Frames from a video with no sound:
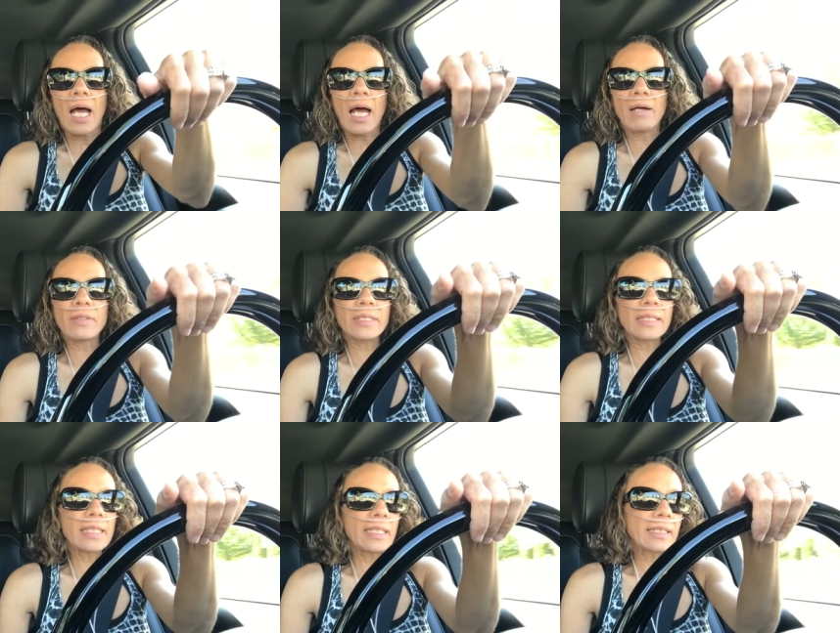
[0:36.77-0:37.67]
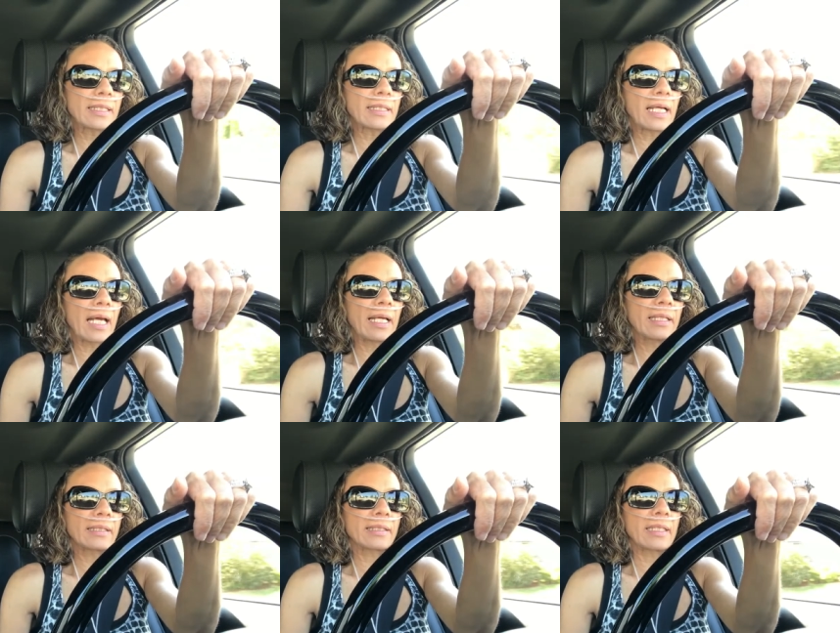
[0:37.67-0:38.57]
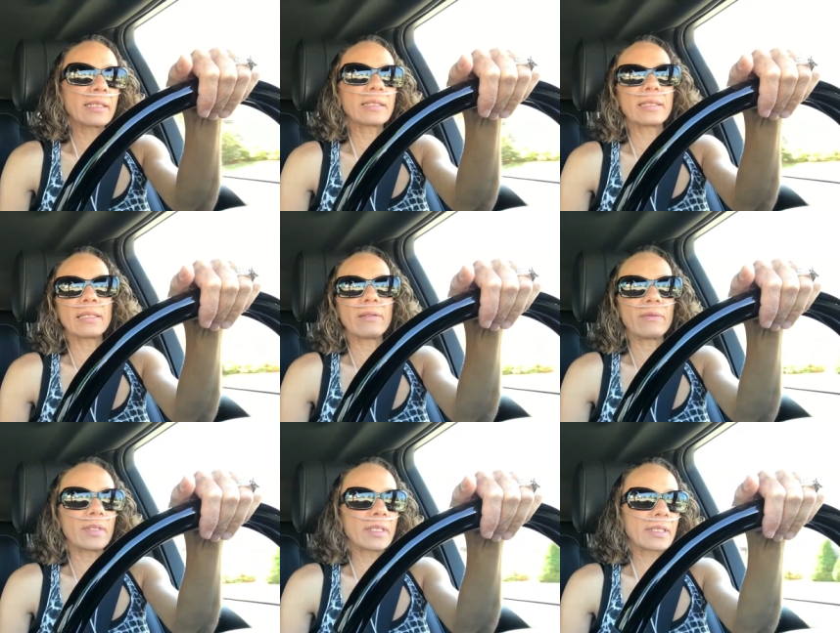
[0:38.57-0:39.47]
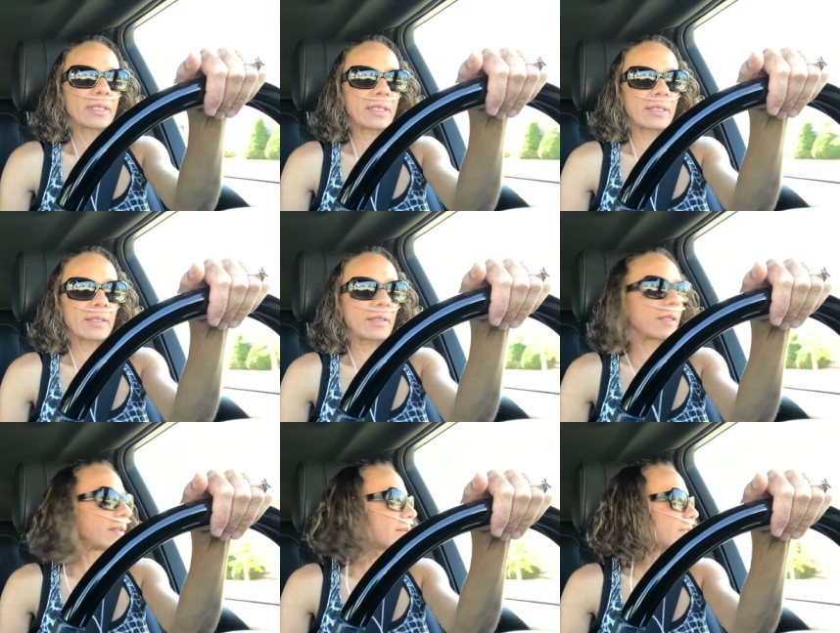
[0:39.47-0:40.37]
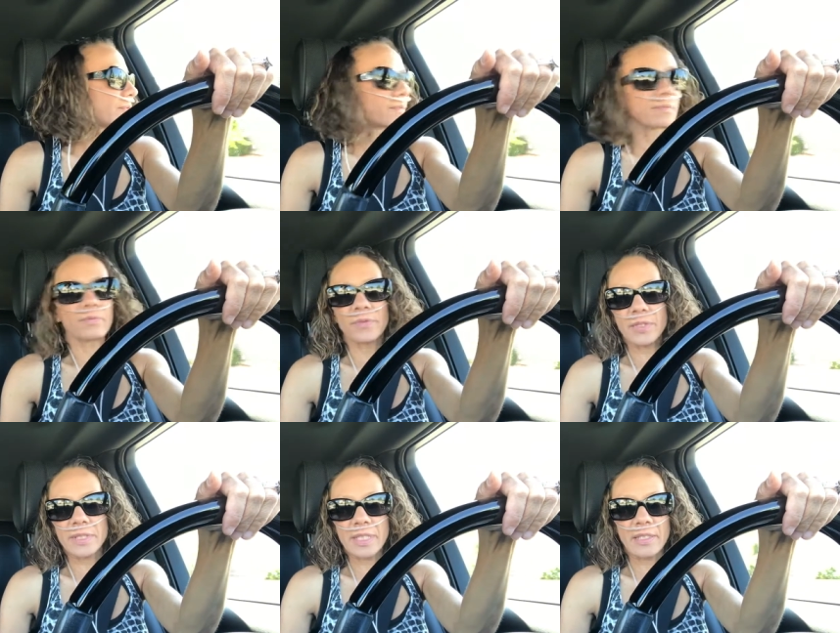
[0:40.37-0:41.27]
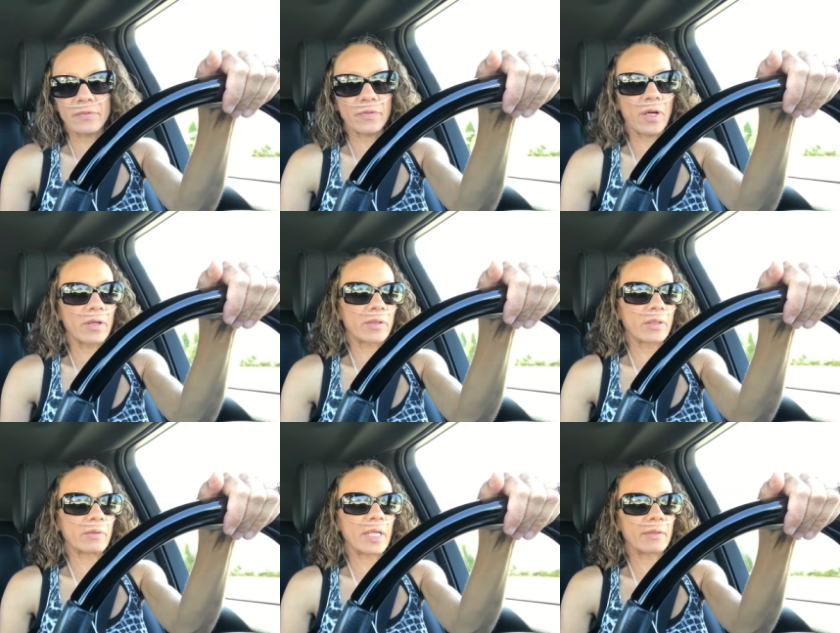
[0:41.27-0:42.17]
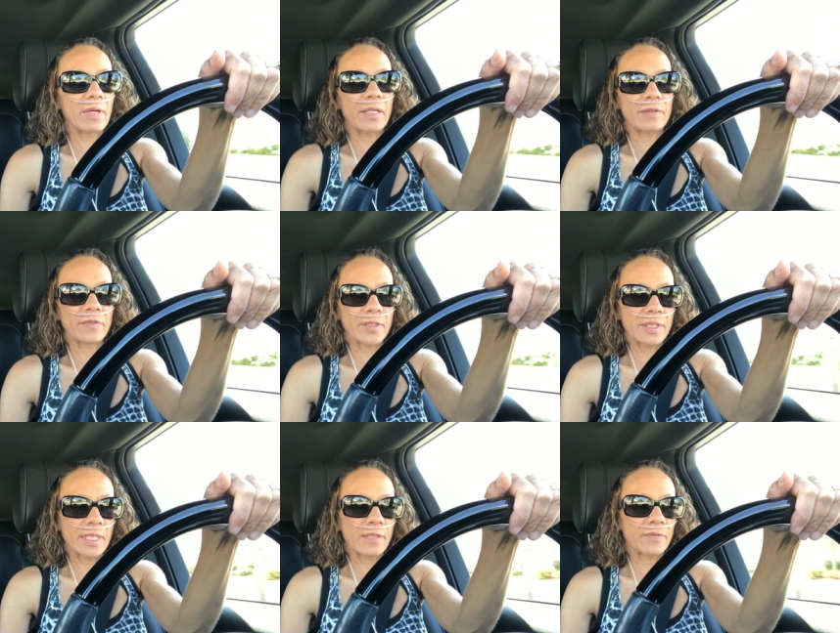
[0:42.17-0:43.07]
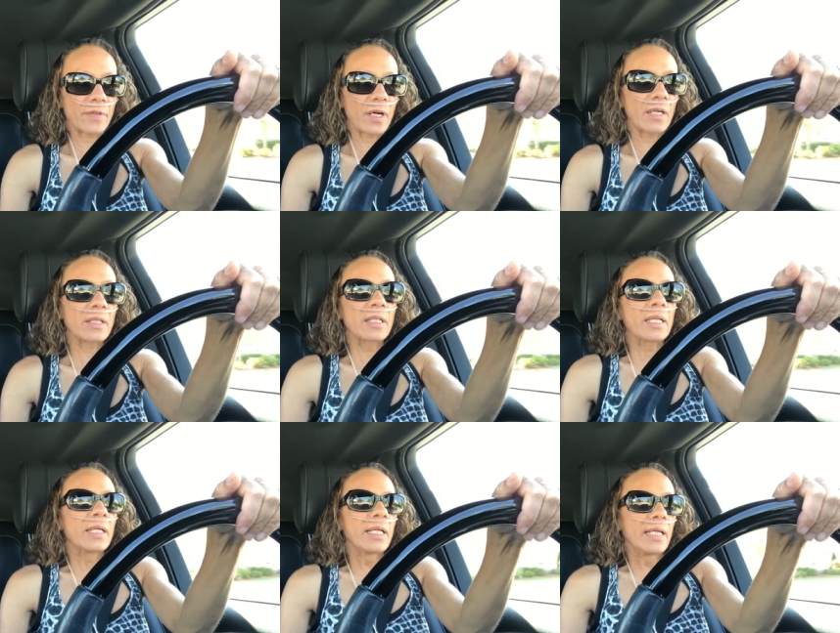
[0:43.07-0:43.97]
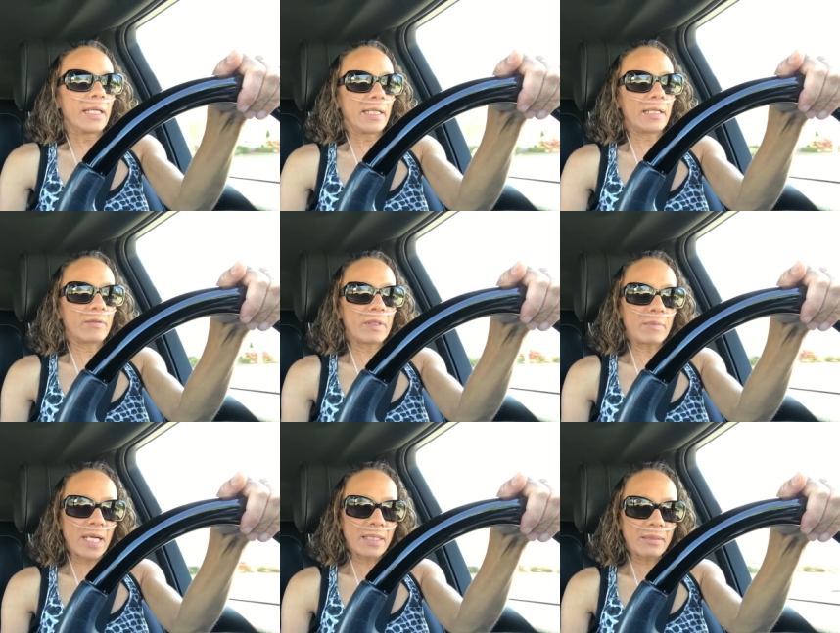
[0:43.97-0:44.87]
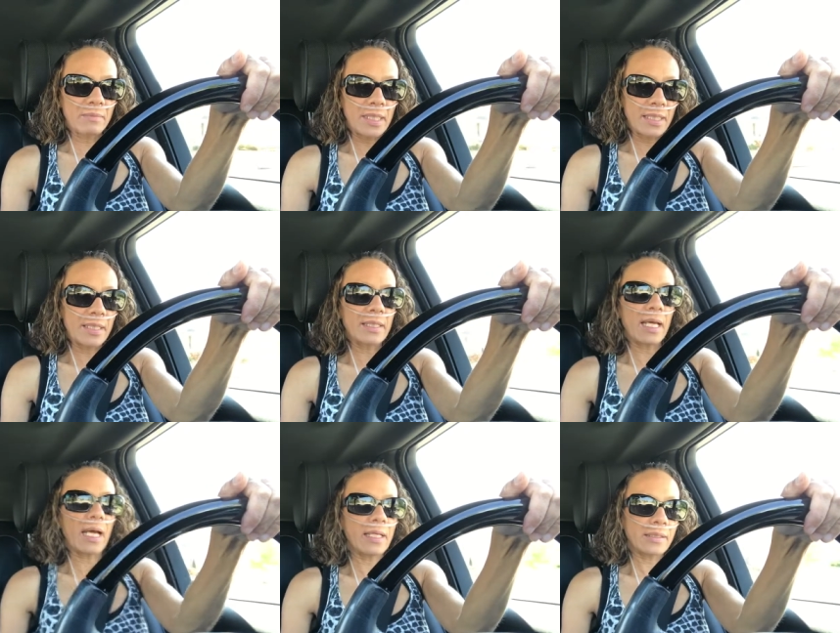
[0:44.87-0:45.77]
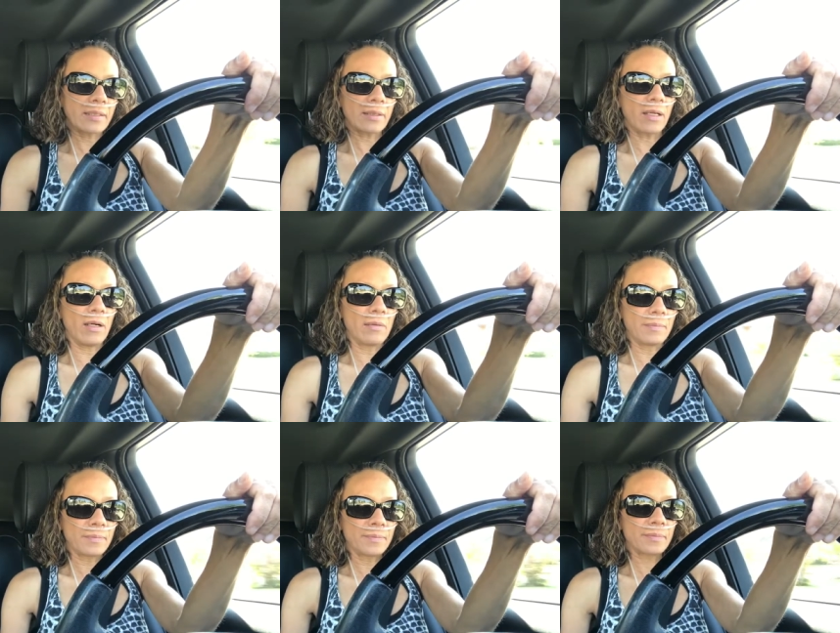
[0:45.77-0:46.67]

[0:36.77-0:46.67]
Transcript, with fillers: I was thinking today, since it was the first day of fall, or right around the first day of fall, it reminded me that um,